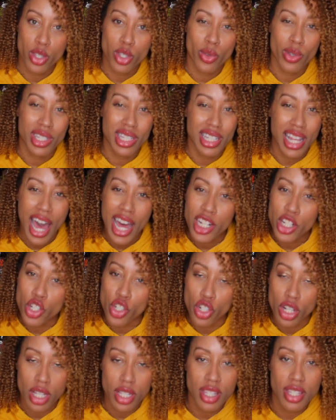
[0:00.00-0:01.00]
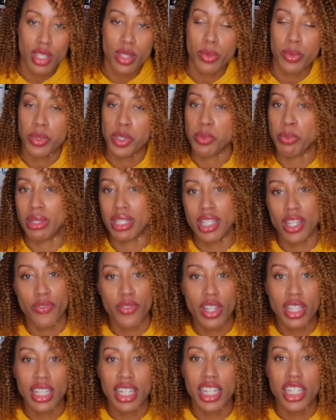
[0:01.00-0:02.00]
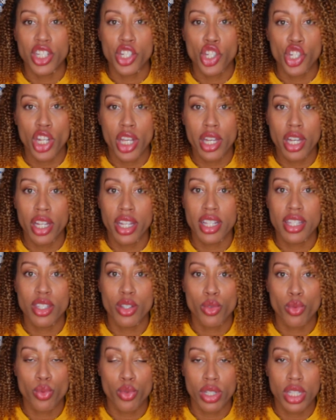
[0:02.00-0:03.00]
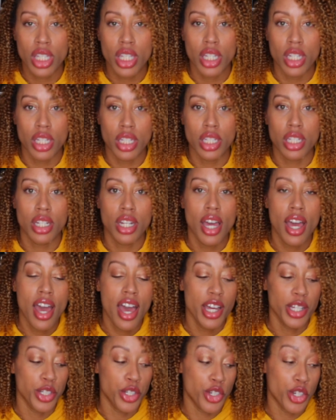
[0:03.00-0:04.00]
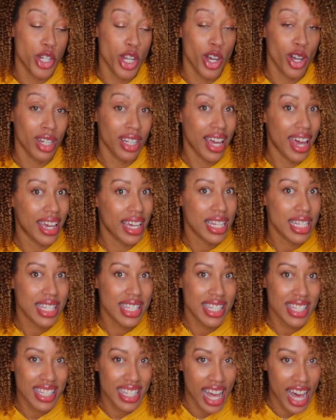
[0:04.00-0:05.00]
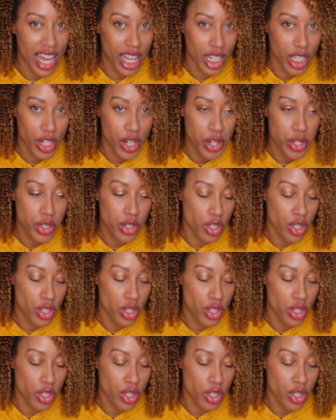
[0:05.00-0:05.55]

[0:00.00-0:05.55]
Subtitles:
So it's not just specifically a gel, it's a really good gel-like styler.